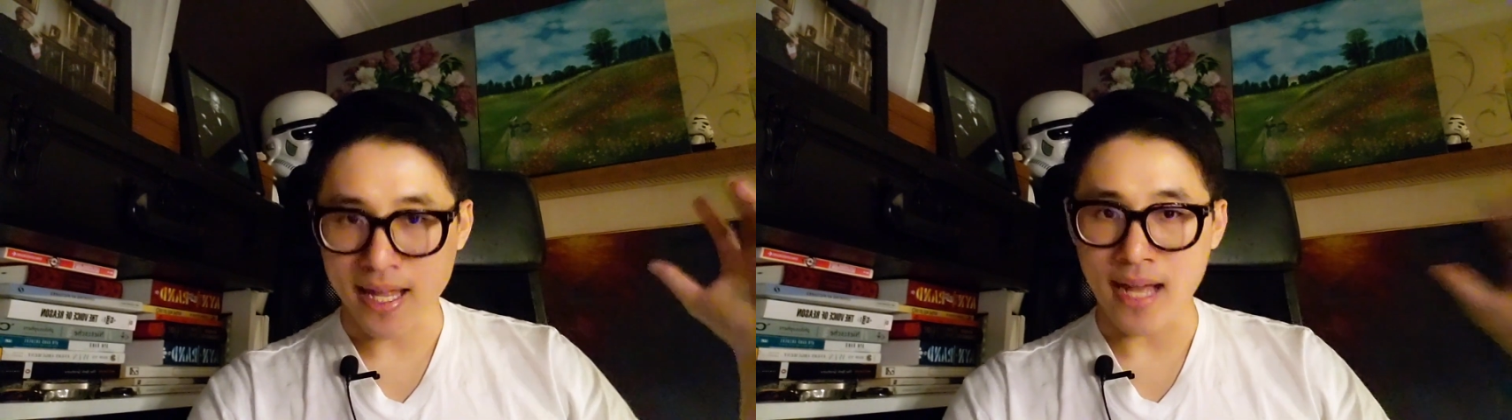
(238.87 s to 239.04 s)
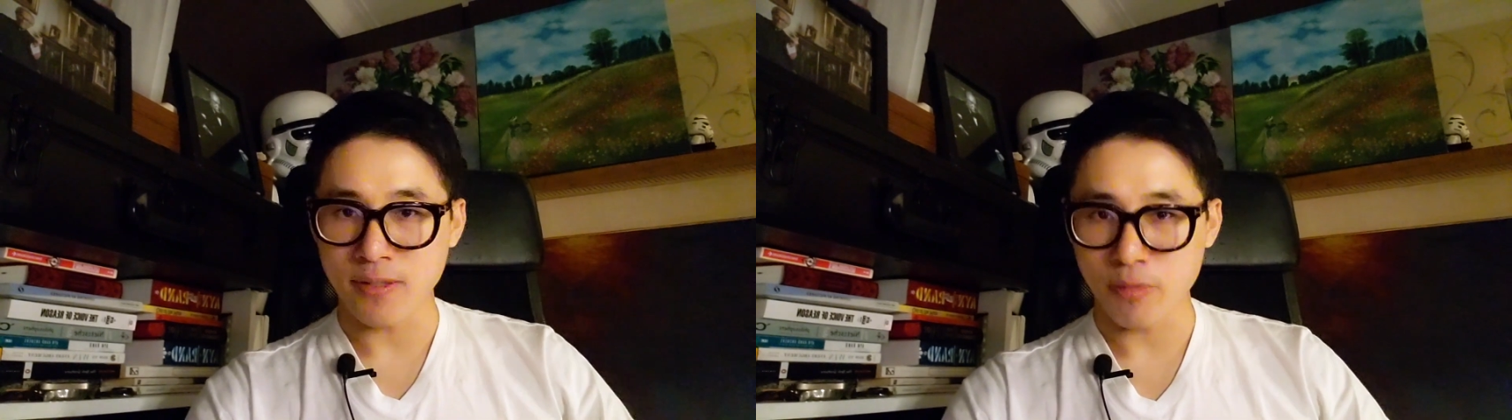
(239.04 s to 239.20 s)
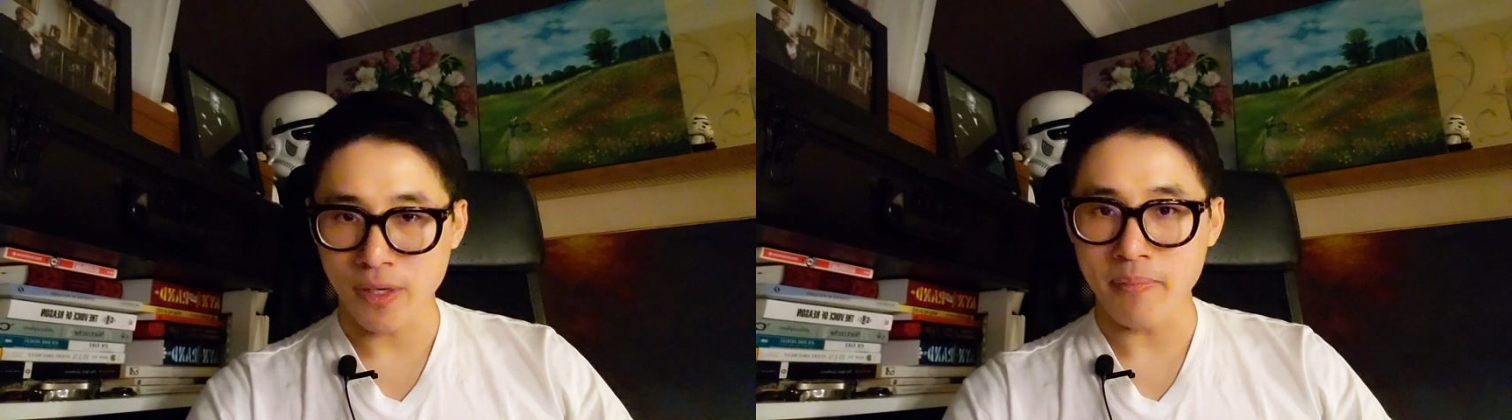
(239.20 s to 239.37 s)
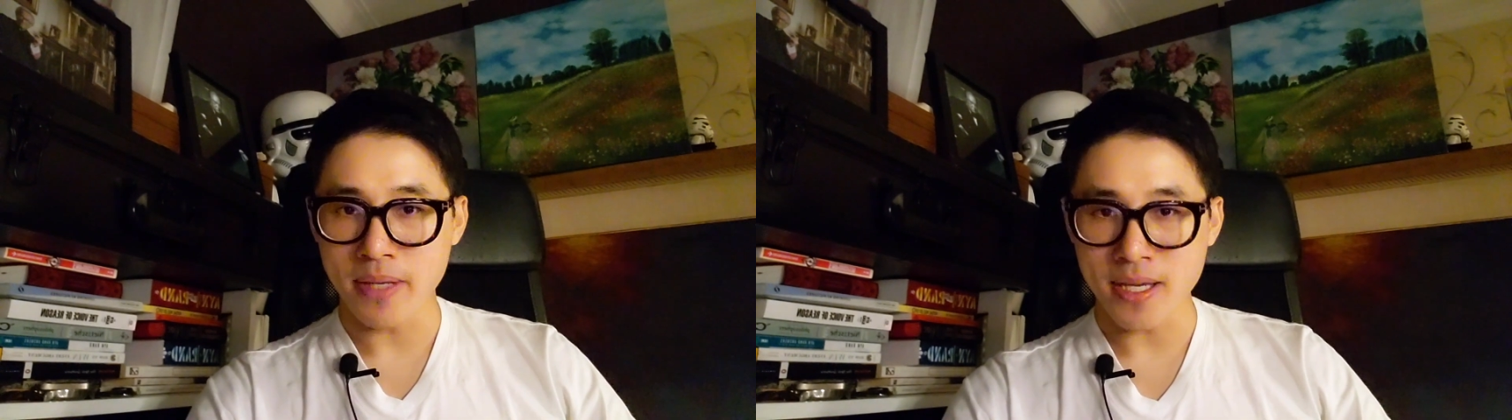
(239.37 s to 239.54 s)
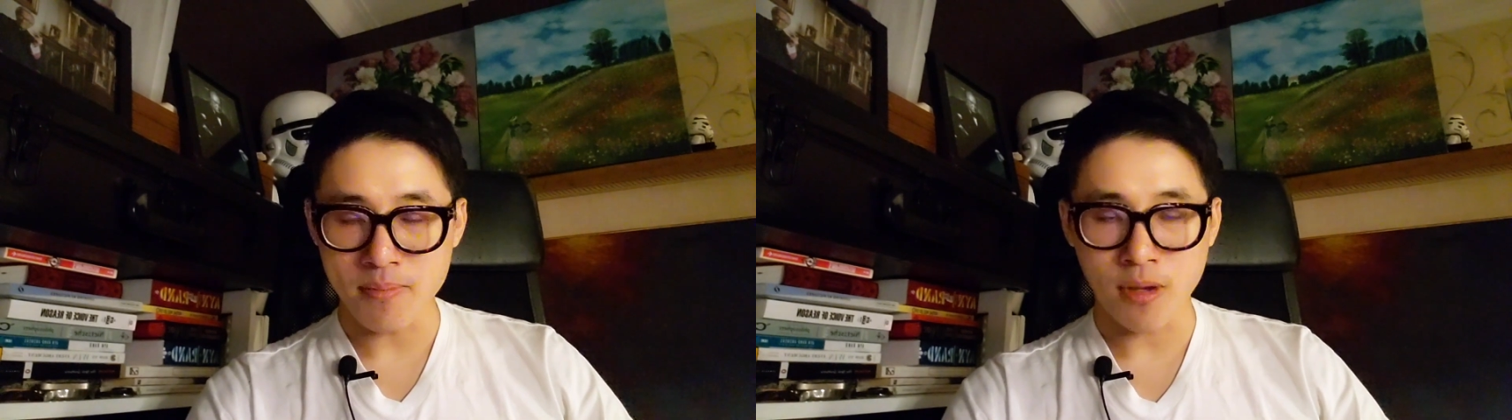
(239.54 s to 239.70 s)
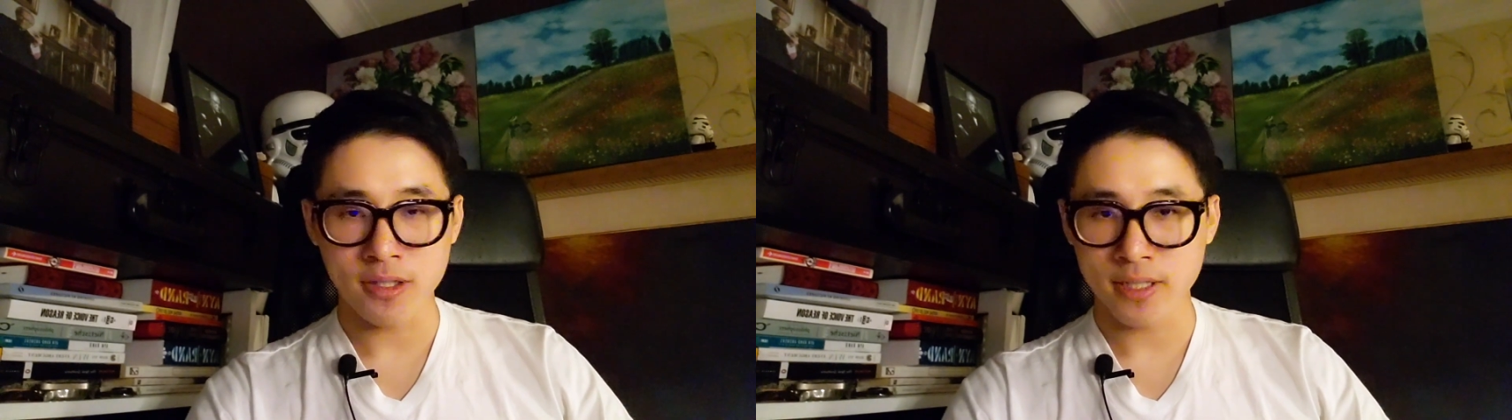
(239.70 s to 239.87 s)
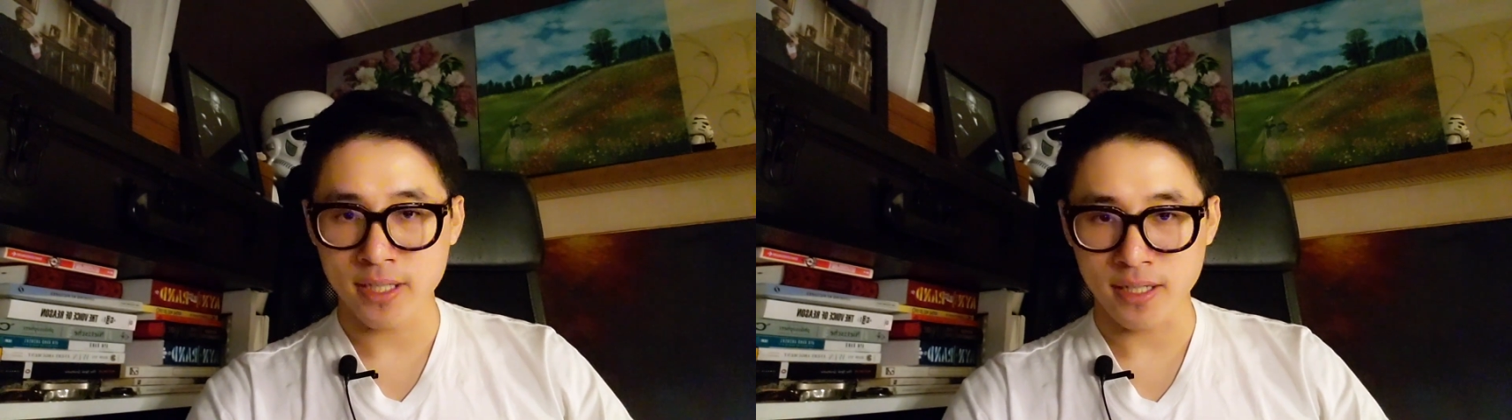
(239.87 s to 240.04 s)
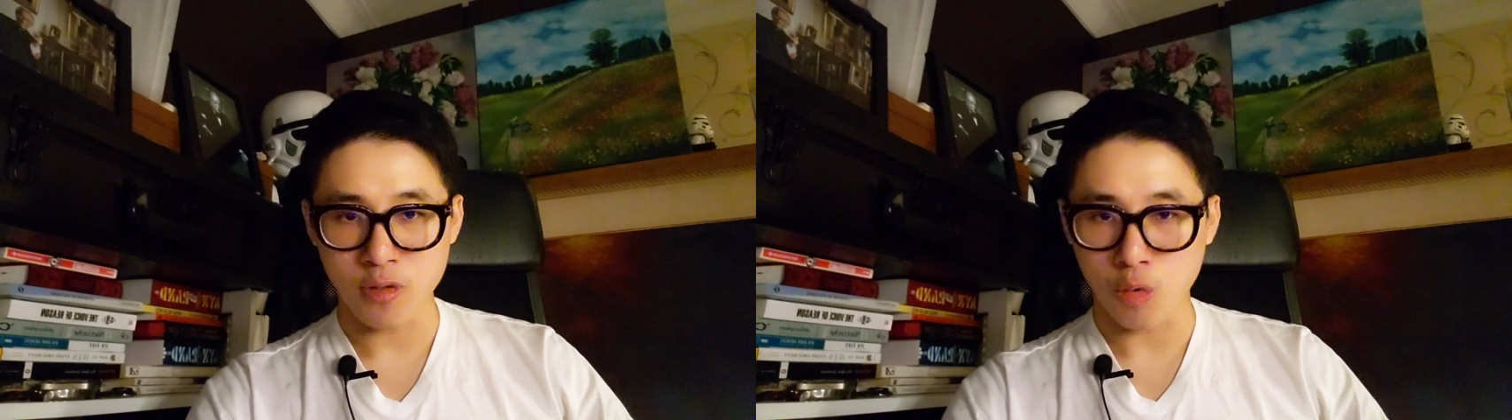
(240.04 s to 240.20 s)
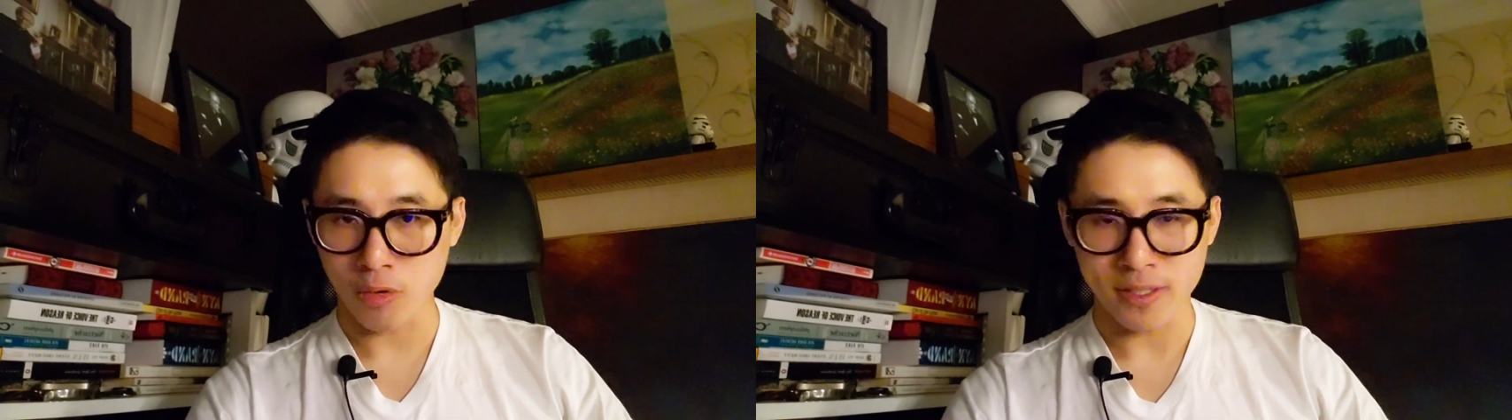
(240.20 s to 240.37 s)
that we're being monitored all the